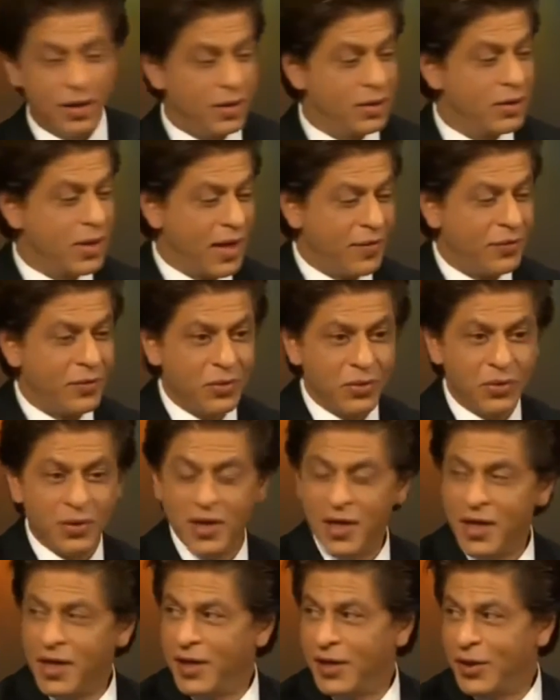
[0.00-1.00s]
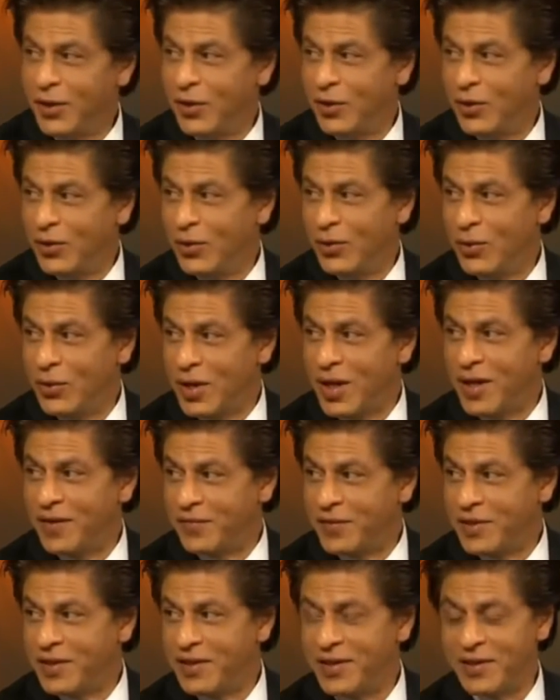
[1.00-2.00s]
You have to, look
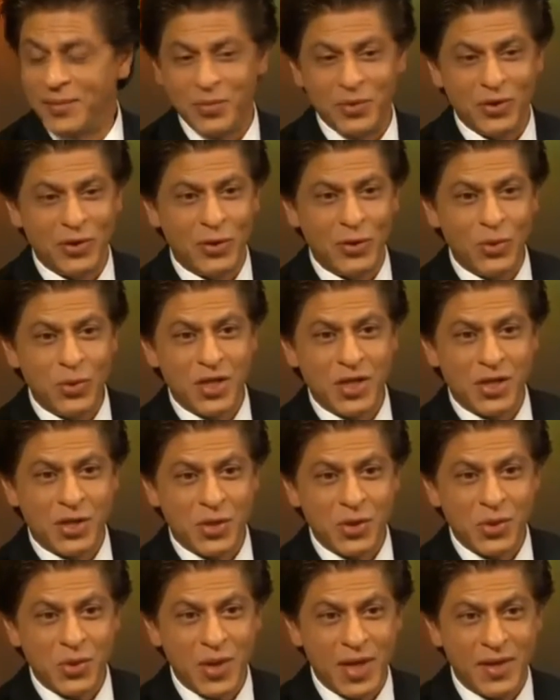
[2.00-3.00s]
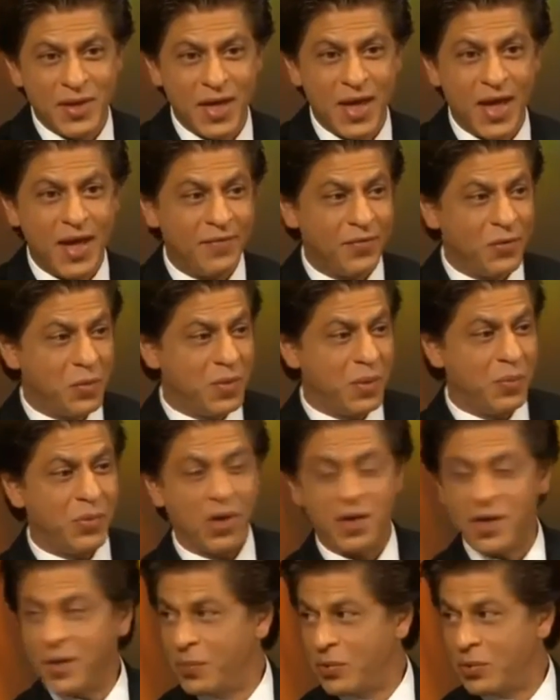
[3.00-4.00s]
after the losers too, and they have to be
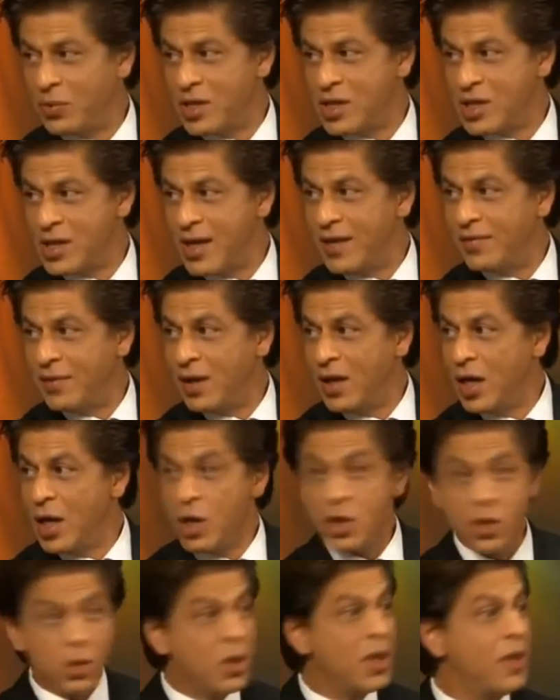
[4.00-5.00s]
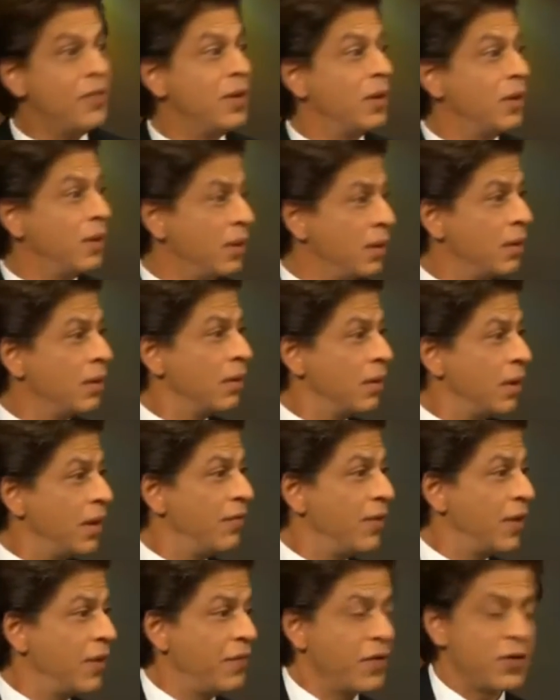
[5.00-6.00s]
brought up to this level. So even
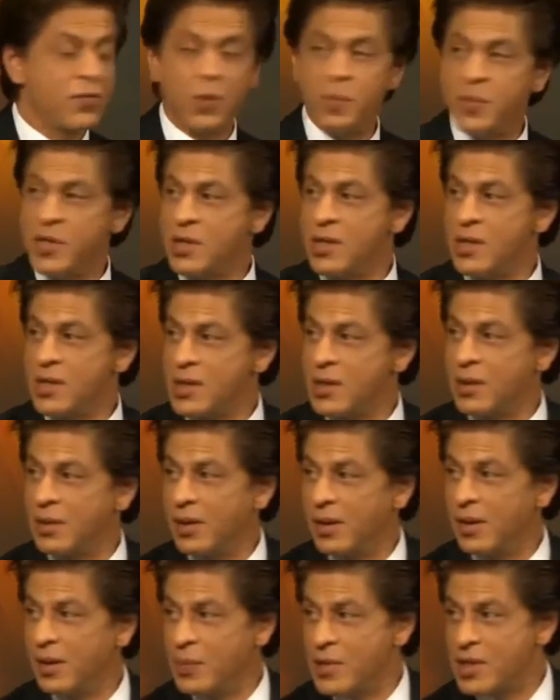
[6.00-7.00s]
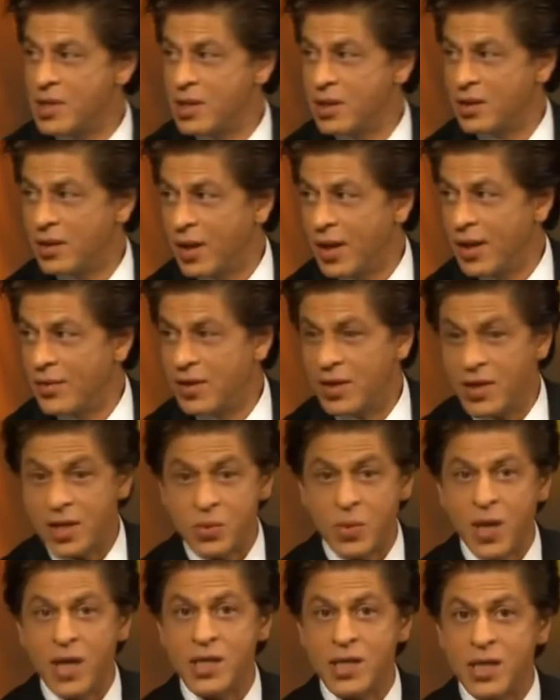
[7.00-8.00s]
if it's for business, business thrives, and
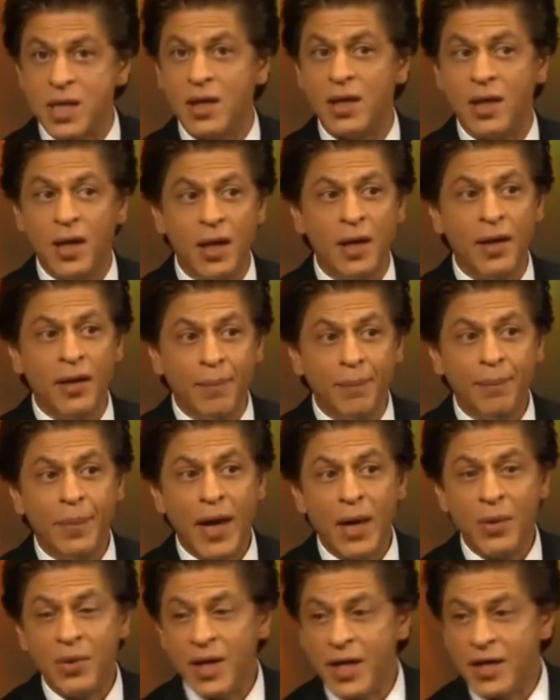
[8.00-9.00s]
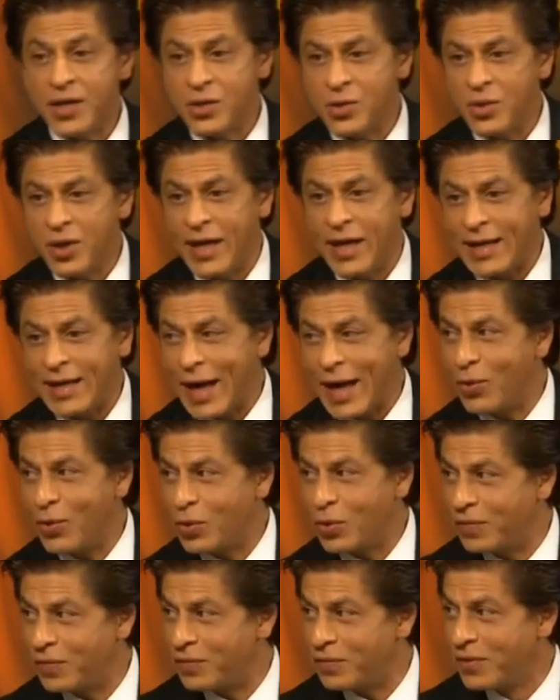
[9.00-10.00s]
that's why I said, power has to get
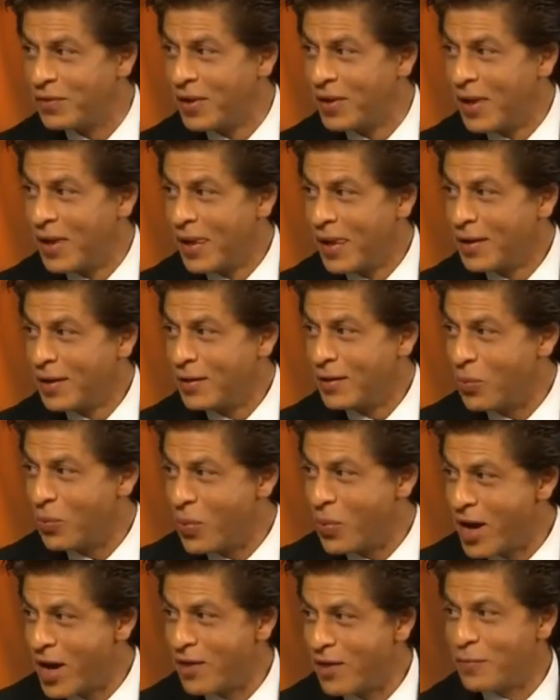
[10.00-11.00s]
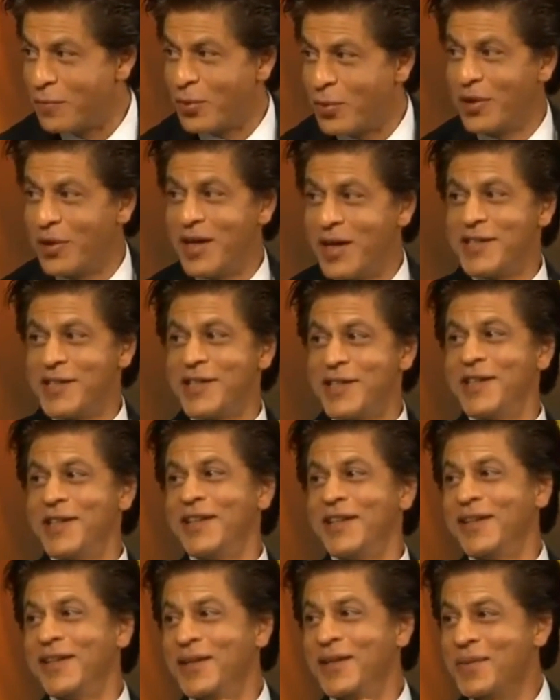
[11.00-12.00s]
out of the way of progress.
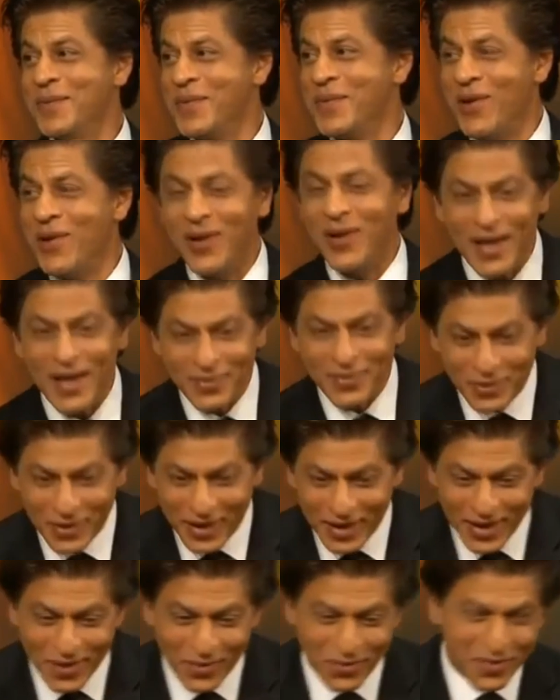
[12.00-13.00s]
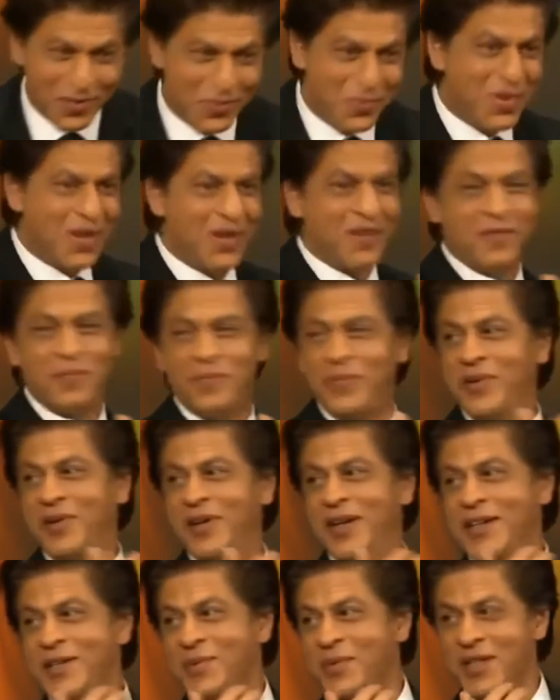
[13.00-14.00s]
We all have to get out of the way of
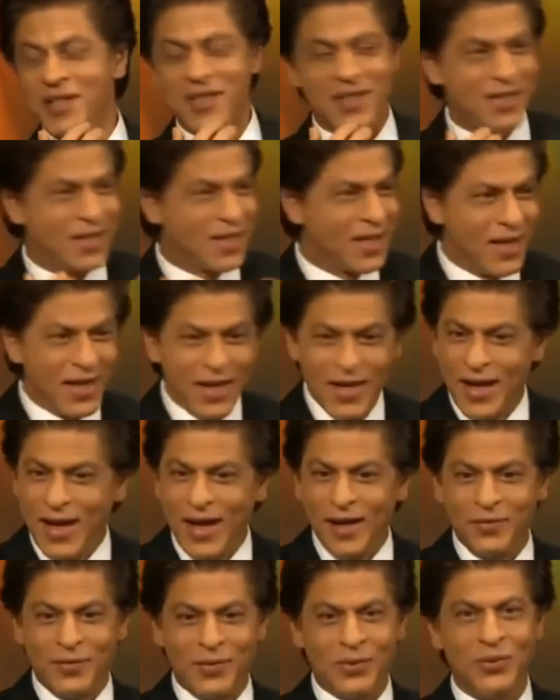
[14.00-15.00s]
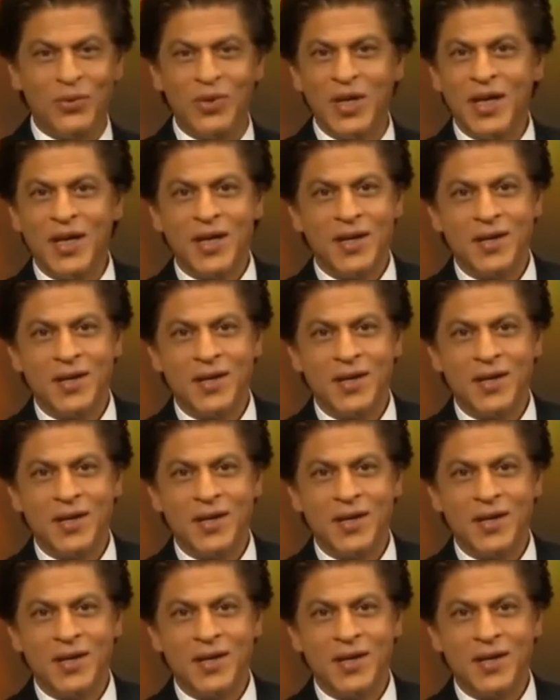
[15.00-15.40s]
progress. We just have to,